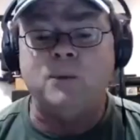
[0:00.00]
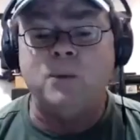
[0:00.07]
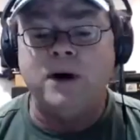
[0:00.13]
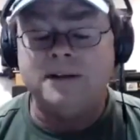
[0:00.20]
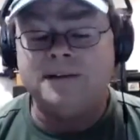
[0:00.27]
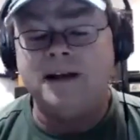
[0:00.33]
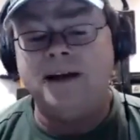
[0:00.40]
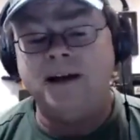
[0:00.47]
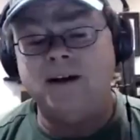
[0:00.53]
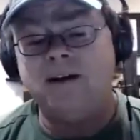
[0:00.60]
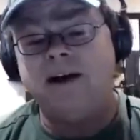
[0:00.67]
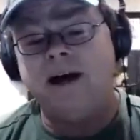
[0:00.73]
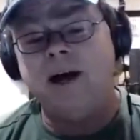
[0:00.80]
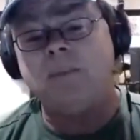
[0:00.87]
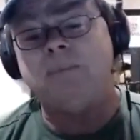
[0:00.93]
the hell
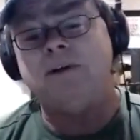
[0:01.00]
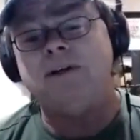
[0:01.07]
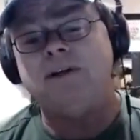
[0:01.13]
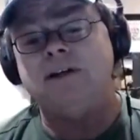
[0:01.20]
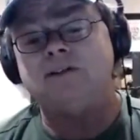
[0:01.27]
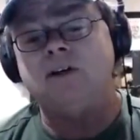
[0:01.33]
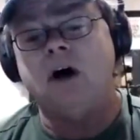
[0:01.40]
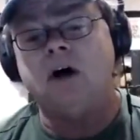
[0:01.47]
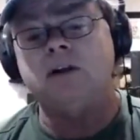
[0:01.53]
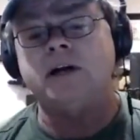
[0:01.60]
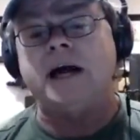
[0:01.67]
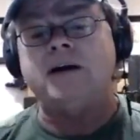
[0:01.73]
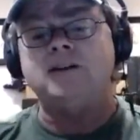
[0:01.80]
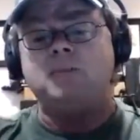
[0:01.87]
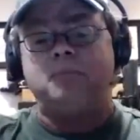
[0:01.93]
happened? He goes, Oh, the guy
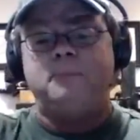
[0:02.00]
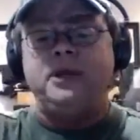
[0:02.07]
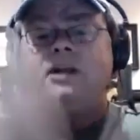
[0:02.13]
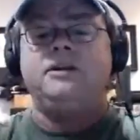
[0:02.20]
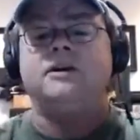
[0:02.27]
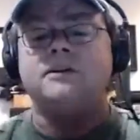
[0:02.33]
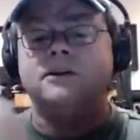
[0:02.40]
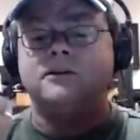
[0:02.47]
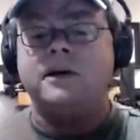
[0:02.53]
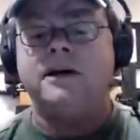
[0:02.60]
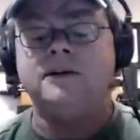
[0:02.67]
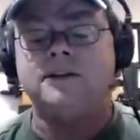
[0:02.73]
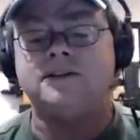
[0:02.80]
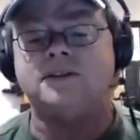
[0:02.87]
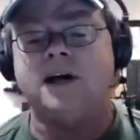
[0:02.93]
was beaten on the ground and the
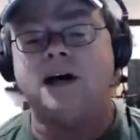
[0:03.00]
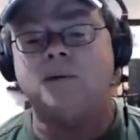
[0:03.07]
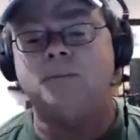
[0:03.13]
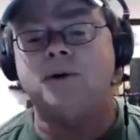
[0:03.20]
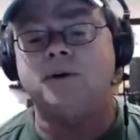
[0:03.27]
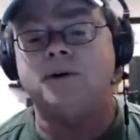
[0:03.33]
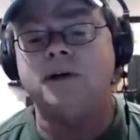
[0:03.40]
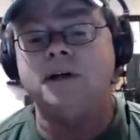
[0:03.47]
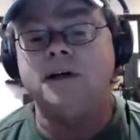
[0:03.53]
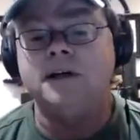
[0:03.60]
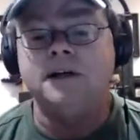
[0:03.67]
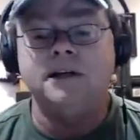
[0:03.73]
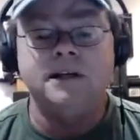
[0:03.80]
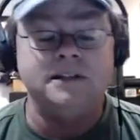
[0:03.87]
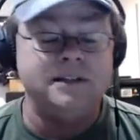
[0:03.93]
stock broke.
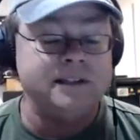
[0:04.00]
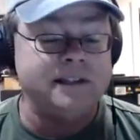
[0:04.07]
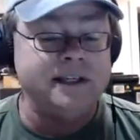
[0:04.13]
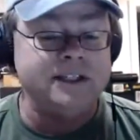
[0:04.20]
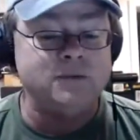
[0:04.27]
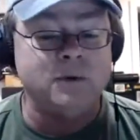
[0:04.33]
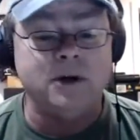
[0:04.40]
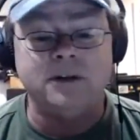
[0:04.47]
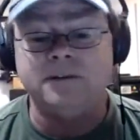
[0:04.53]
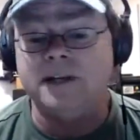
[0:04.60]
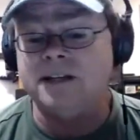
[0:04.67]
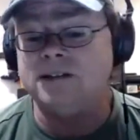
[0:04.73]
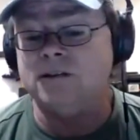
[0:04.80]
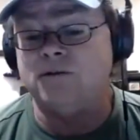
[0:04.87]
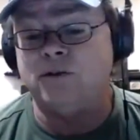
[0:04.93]
I said, Guess what? That's
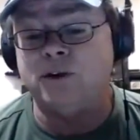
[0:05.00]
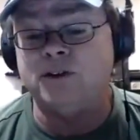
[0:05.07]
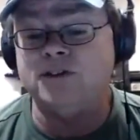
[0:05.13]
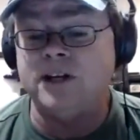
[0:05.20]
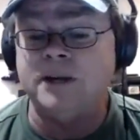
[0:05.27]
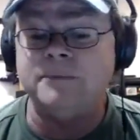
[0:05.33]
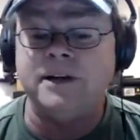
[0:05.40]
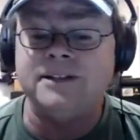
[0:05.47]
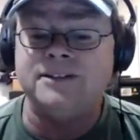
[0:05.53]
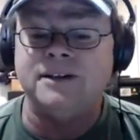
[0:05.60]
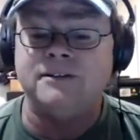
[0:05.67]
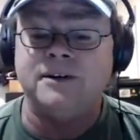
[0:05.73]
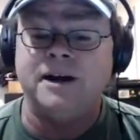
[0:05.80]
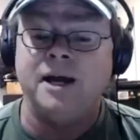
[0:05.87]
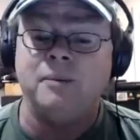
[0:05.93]
the first time that's ever
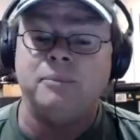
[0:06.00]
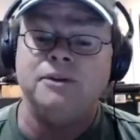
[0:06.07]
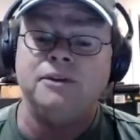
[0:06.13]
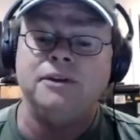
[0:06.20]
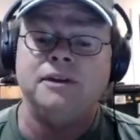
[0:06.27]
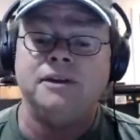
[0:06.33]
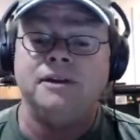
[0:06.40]
happened. What